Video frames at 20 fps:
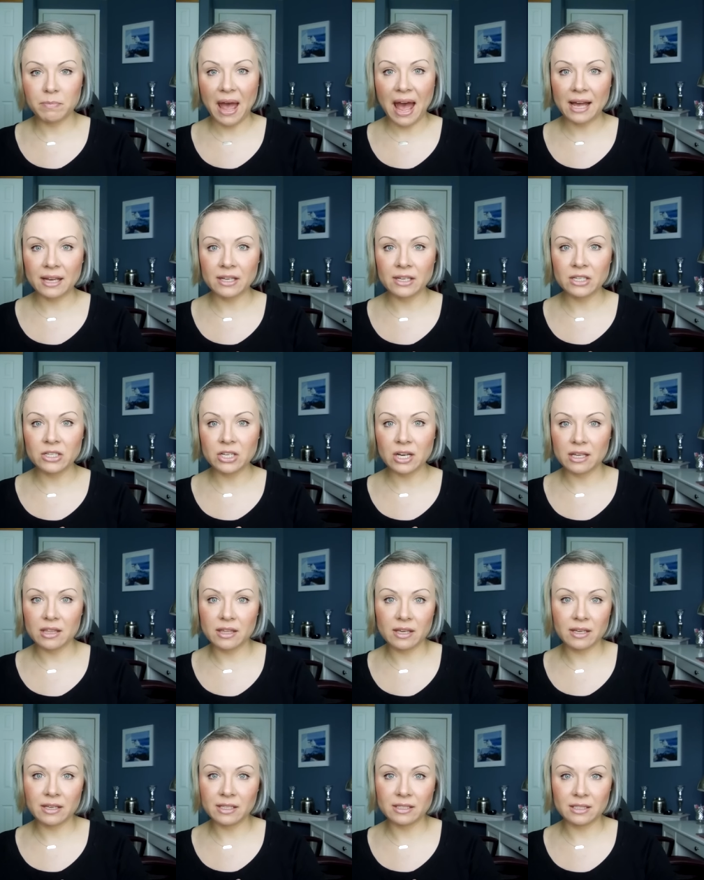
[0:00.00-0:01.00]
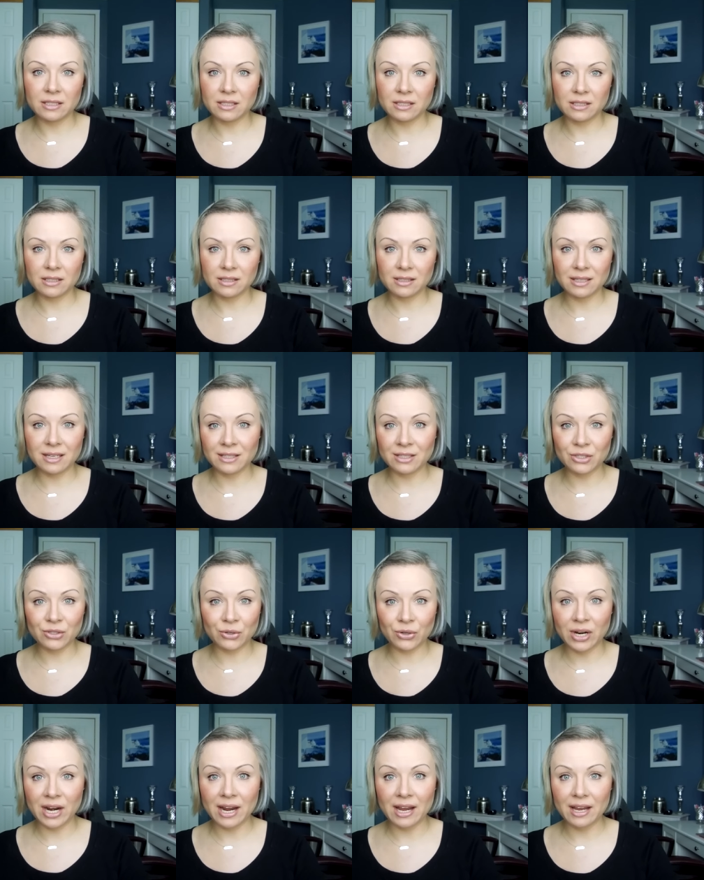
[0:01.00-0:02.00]
package. I think it's it's
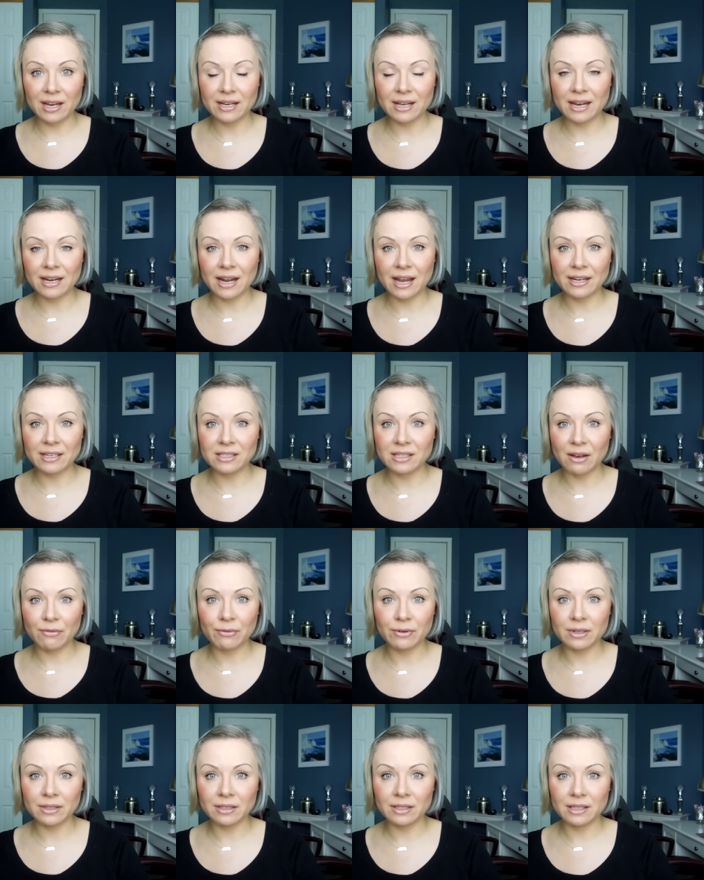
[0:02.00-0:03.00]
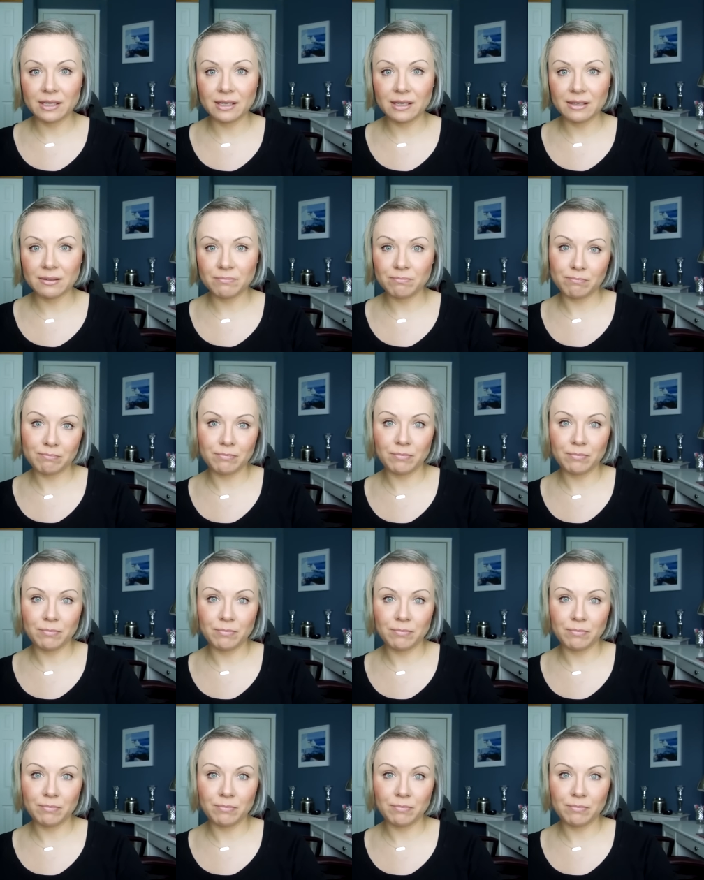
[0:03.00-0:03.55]
great, and I definitely